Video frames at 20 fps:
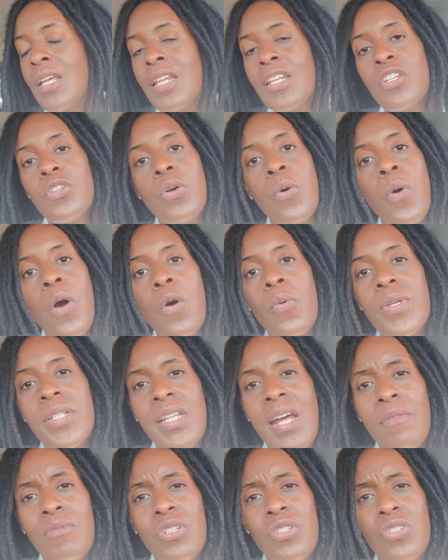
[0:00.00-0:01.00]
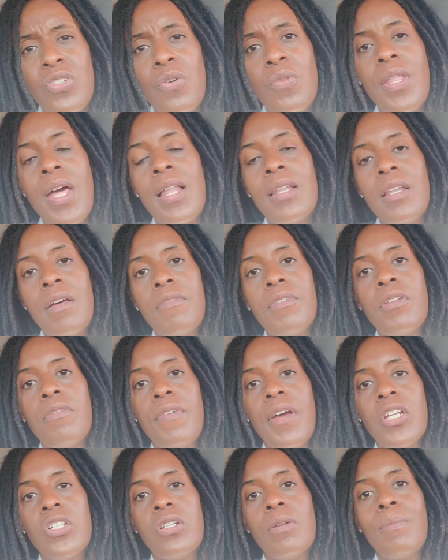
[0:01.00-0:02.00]
And you don't always have to show that love and
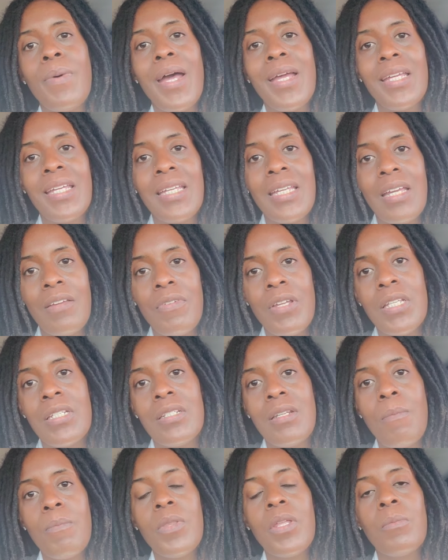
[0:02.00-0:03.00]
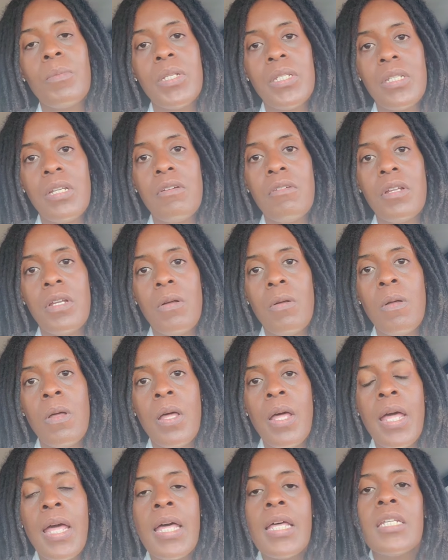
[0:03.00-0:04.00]
affection by giving something material.
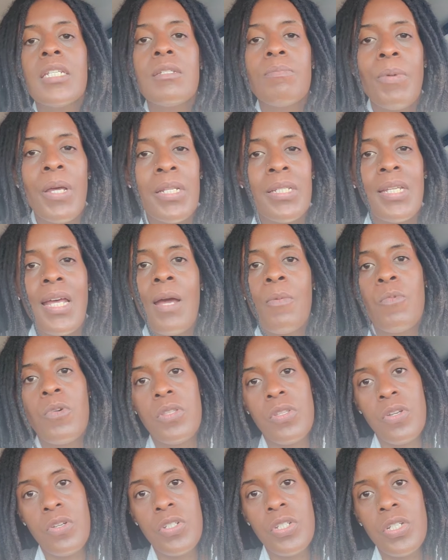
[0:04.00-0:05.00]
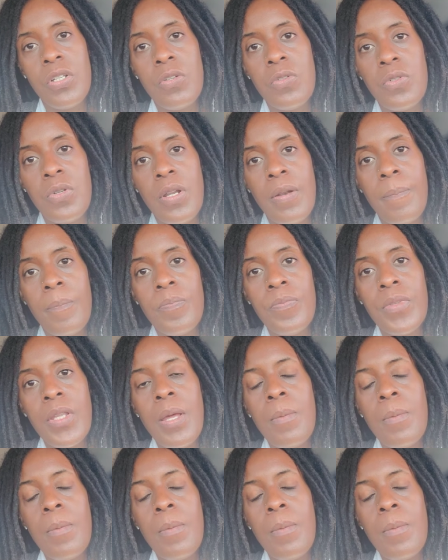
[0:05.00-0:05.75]
Spend time with your children.